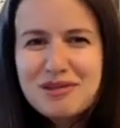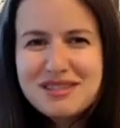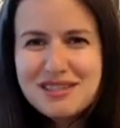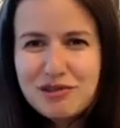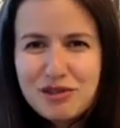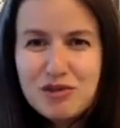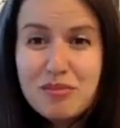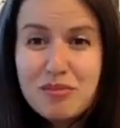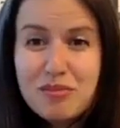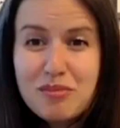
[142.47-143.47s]
the renewable
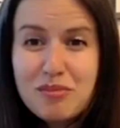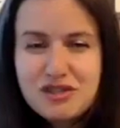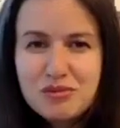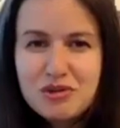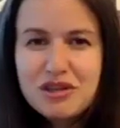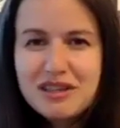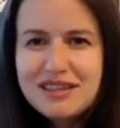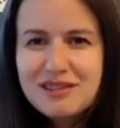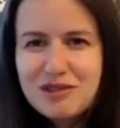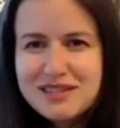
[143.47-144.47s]
energy world and
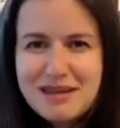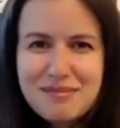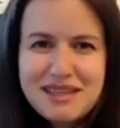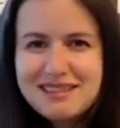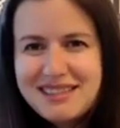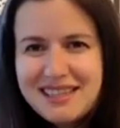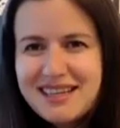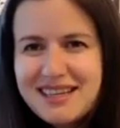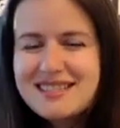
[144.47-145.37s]
got some ideas